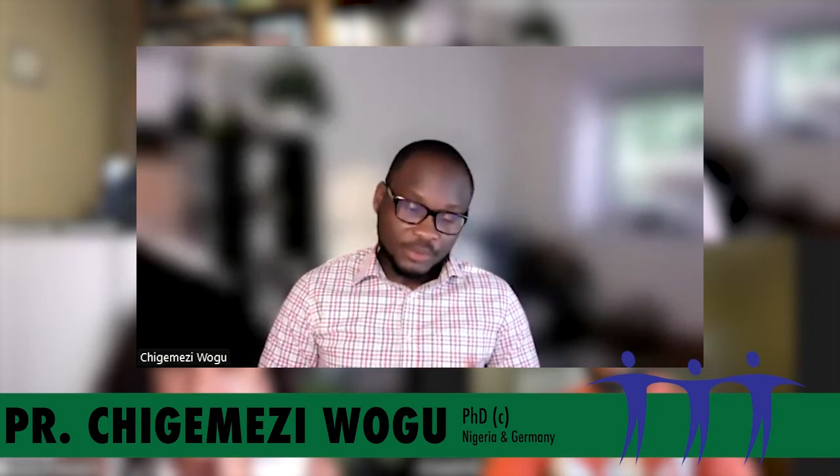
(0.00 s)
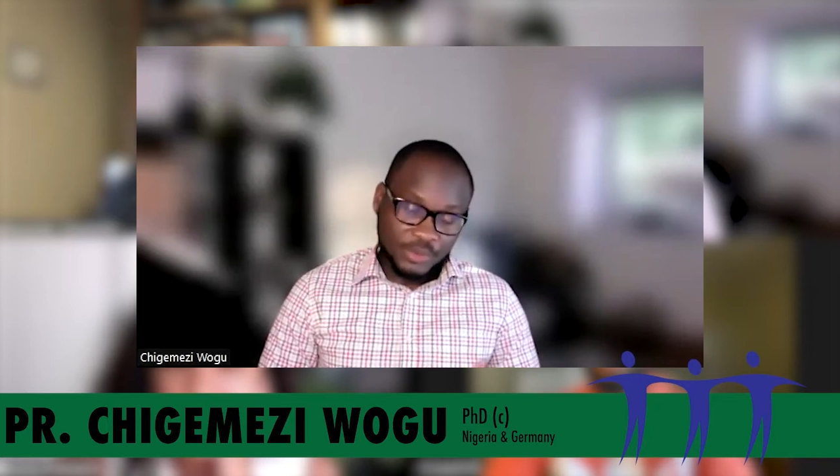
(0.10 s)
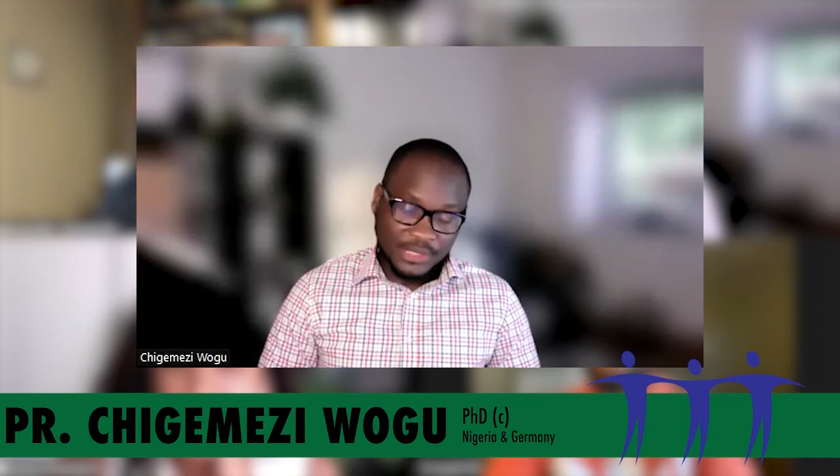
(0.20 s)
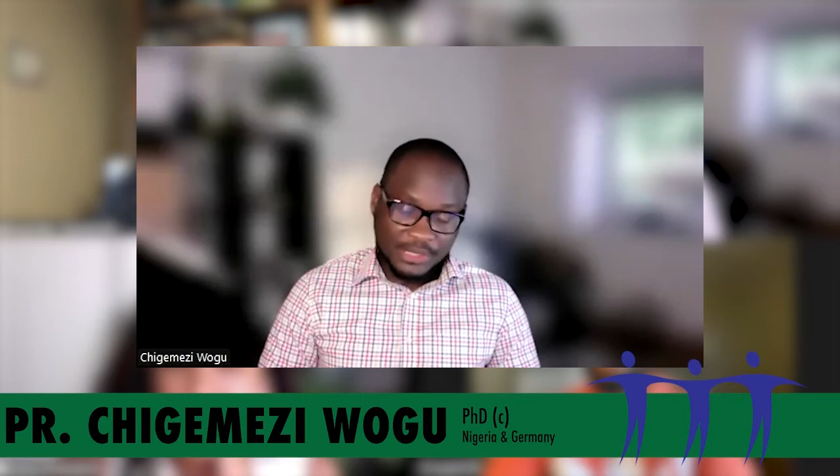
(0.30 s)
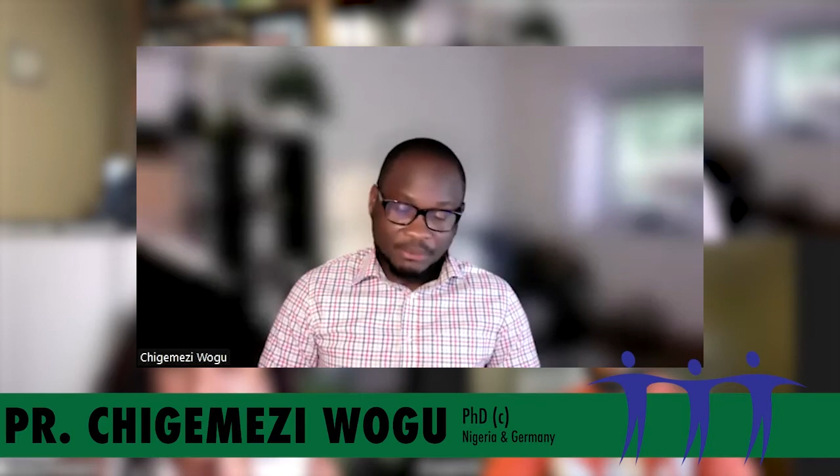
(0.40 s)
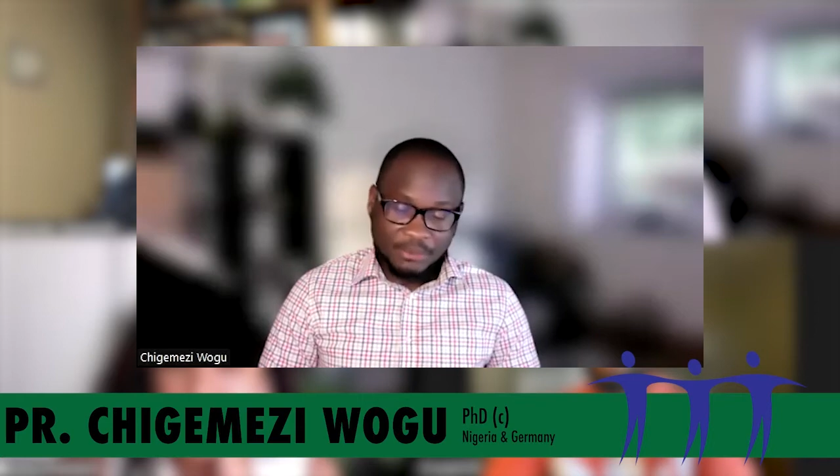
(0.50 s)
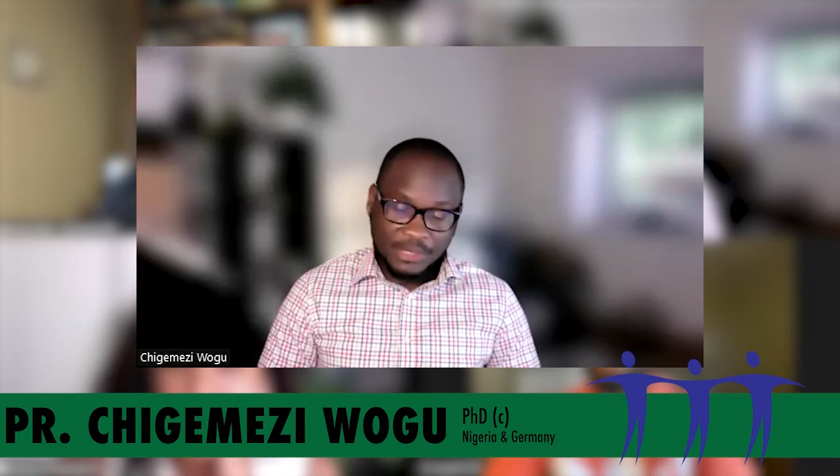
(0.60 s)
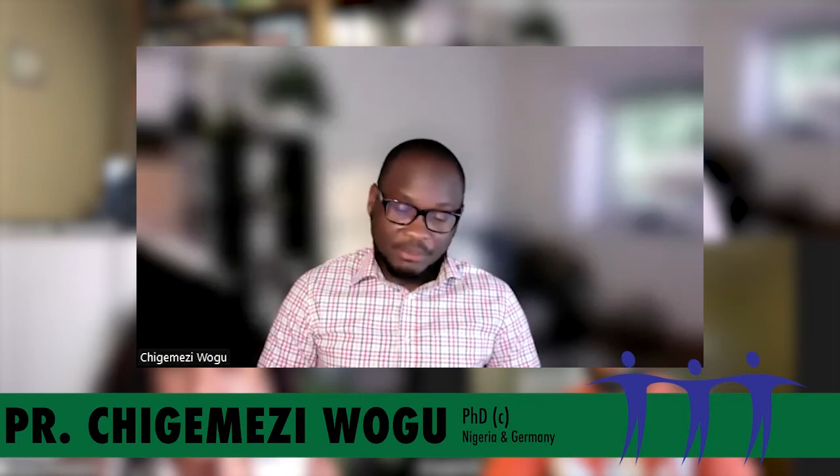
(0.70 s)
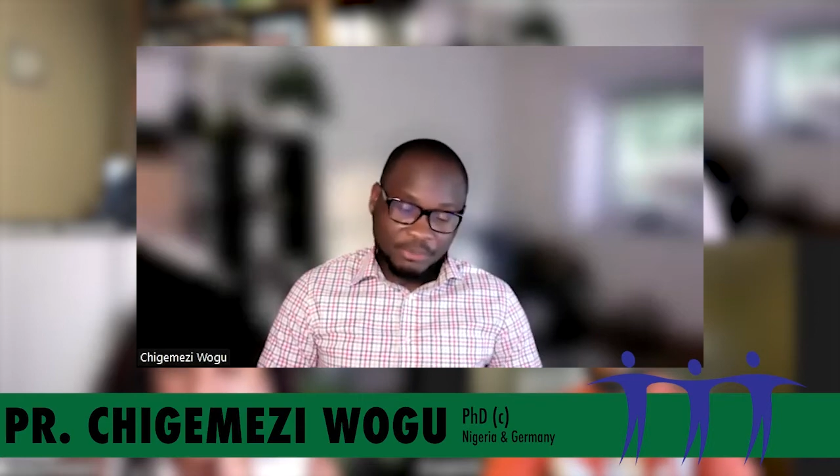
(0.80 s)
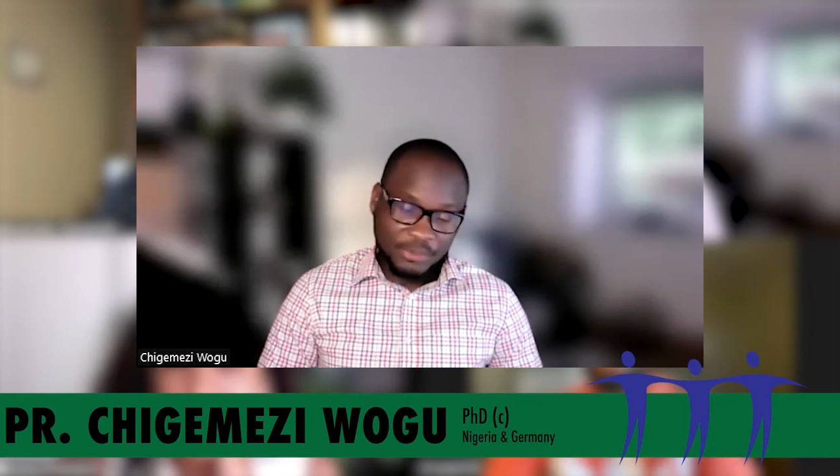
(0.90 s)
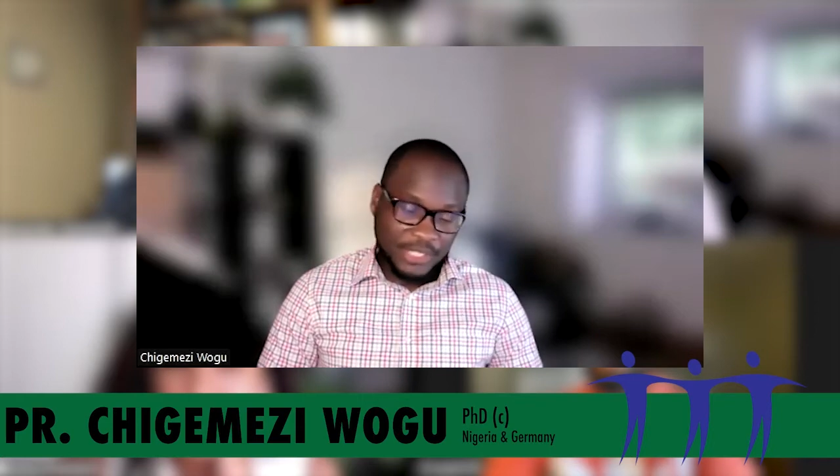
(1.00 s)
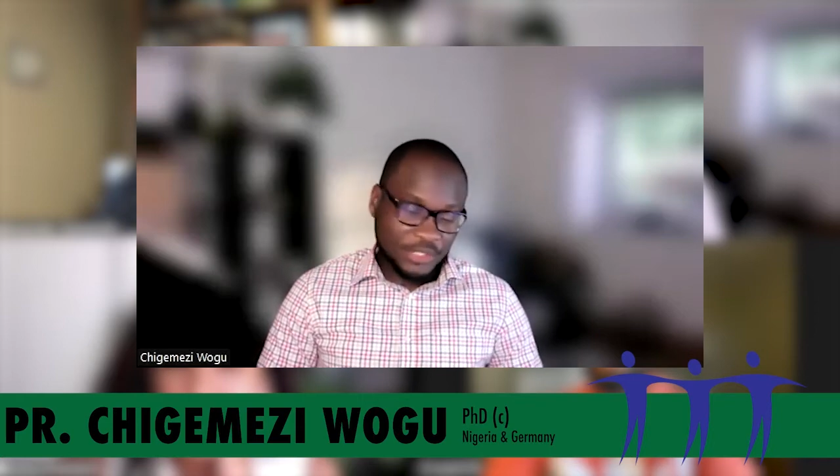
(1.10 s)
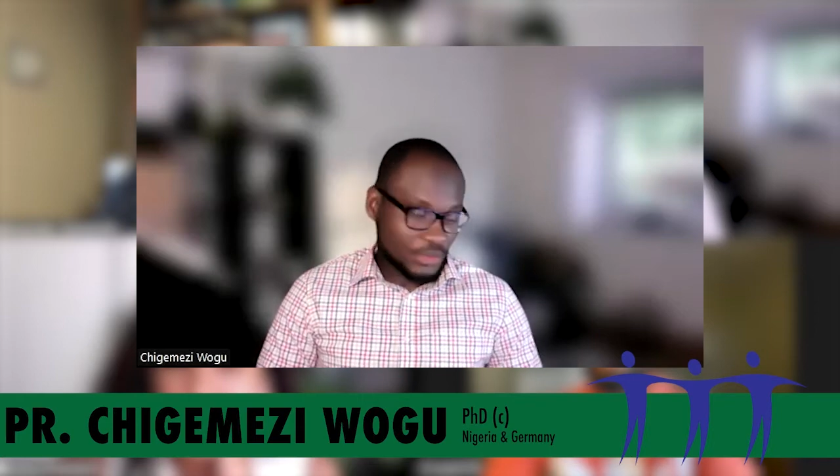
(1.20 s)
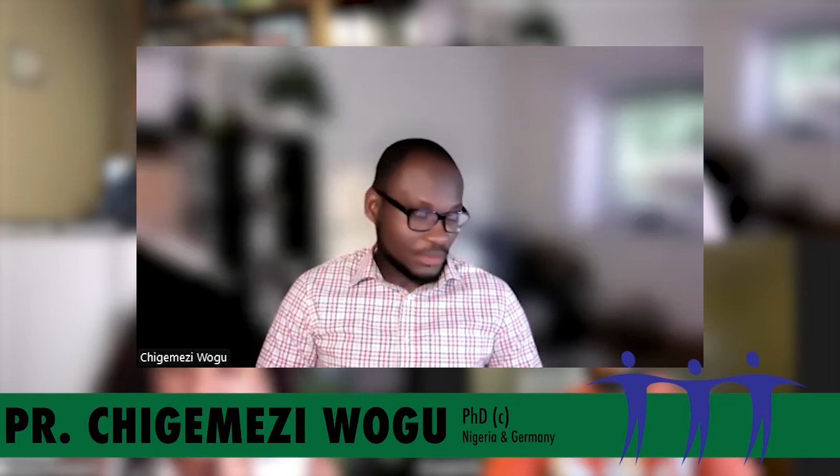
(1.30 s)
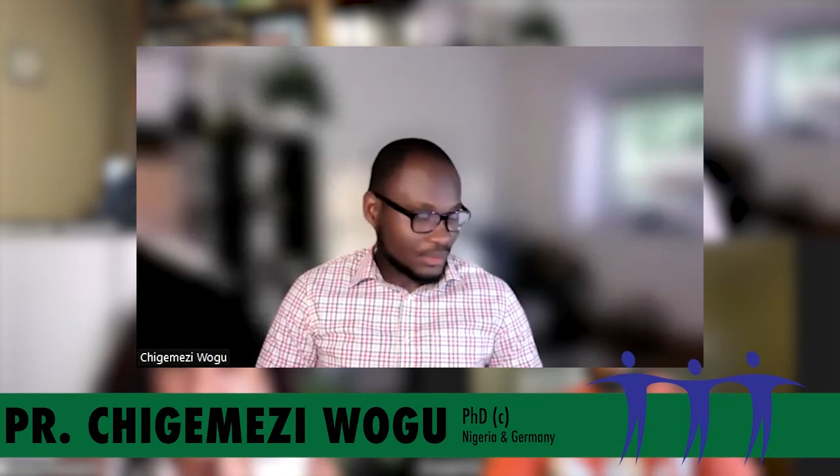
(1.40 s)
word
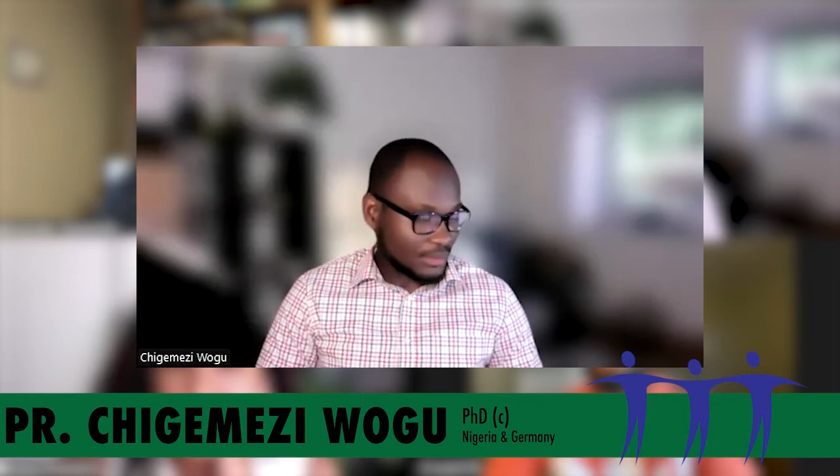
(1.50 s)
impression